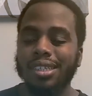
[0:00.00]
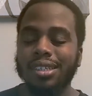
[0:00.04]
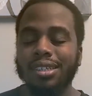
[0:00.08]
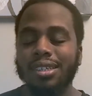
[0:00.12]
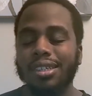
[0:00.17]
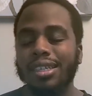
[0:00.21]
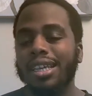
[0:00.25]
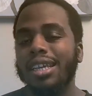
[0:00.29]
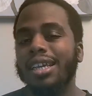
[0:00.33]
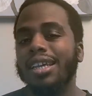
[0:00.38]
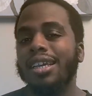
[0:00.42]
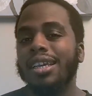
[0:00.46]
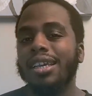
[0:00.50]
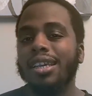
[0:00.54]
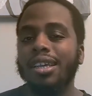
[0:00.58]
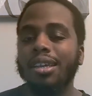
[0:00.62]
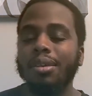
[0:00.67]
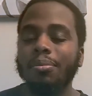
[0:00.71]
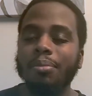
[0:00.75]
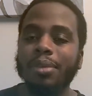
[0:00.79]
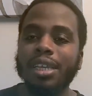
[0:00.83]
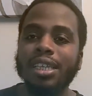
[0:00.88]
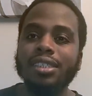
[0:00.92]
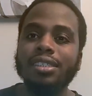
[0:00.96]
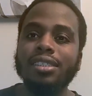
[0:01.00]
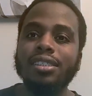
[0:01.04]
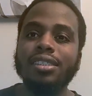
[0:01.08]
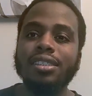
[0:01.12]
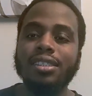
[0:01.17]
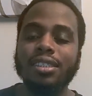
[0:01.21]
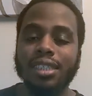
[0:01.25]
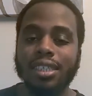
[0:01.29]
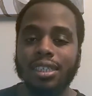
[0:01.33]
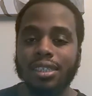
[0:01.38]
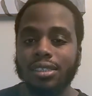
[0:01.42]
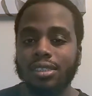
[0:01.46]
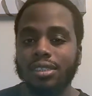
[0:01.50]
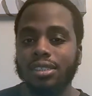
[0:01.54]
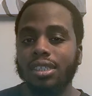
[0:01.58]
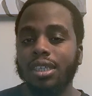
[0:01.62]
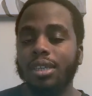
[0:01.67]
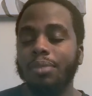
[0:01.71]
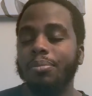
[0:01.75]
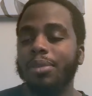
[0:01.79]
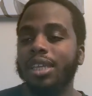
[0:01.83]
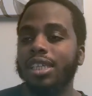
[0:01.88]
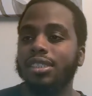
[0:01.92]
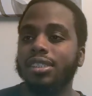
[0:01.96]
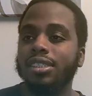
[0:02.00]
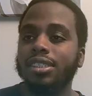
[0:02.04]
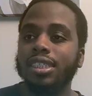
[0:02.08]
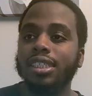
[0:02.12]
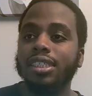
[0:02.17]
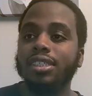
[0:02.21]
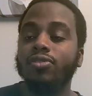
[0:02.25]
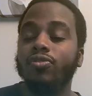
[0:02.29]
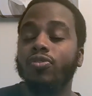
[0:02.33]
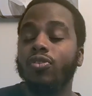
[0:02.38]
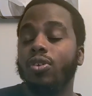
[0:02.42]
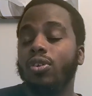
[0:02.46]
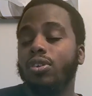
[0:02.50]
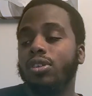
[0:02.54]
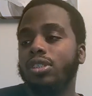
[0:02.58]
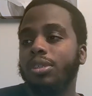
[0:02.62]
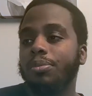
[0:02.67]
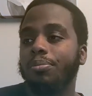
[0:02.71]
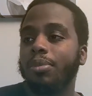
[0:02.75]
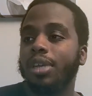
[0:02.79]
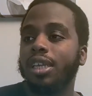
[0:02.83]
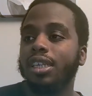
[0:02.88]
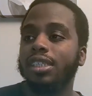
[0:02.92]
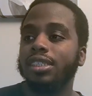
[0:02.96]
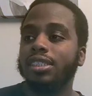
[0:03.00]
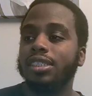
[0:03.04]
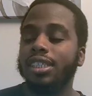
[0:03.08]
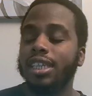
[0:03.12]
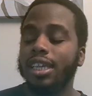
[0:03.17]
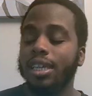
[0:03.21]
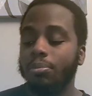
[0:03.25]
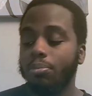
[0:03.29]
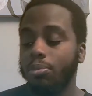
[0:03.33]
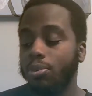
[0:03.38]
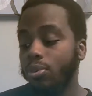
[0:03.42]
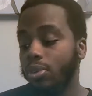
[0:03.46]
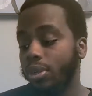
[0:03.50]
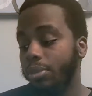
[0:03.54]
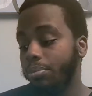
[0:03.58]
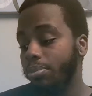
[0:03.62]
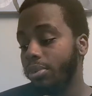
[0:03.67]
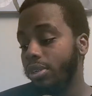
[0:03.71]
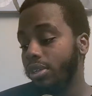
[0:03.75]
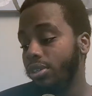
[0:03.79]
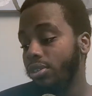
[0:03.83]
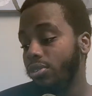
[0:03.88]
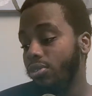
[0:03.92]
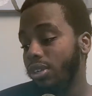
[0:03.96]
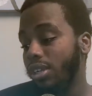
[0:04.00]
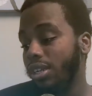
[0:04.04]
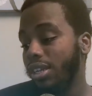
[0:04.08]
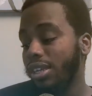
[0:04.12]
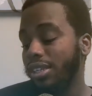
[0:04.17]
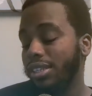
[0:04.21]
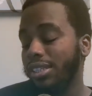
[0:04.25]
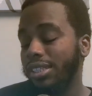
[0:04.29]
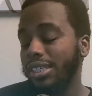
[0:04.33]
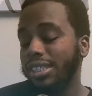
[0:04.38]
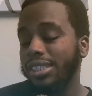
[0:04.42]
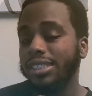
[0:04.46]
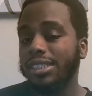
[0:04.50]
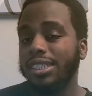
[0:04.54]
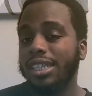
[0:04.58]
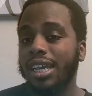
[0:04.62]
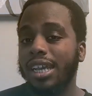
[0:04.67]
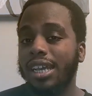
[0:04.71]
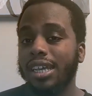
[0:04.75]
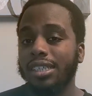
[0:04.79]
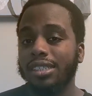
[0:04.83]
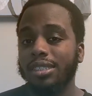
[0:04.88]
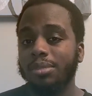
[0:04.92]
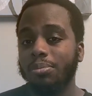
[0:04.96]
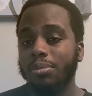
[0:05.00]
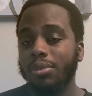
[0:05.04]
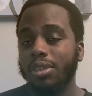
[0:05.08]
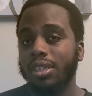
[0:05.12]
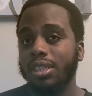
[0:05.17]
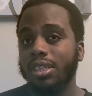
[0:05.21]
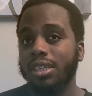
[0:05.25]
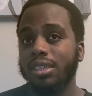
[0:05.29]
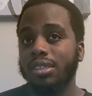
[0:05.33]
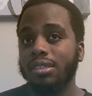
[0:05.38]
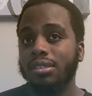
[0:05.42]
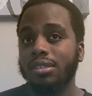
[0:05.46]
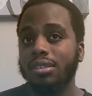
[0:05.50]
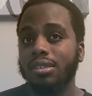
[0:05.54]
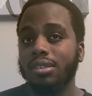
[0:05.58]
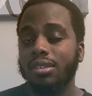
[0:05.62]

It, it, it makes sense. It makes sense far as a money standpoint, but you cut these guys money,